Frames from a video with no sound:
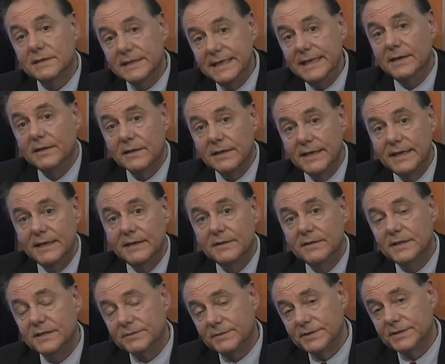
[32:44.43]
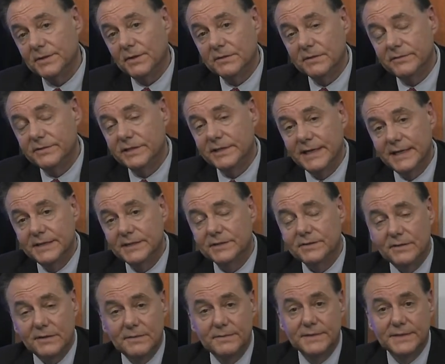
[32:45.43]
legally and as a result of changed
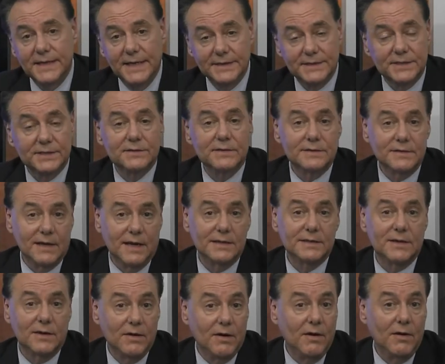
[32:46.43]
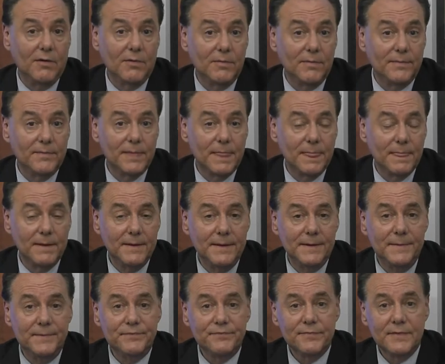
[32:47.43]
circumstances could not go home.
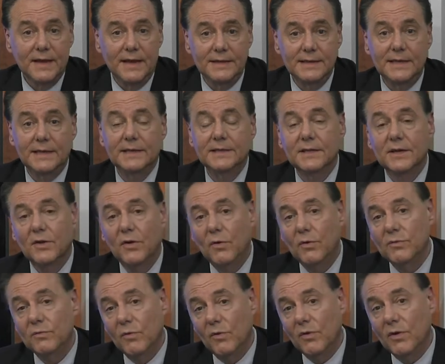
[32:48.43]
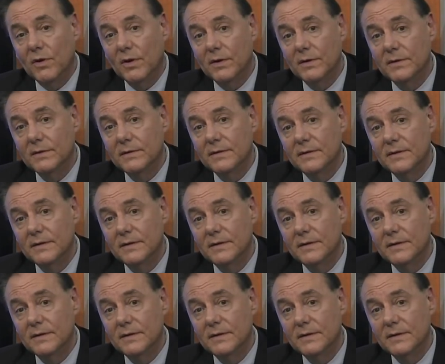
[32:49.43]
And then in the Cold War,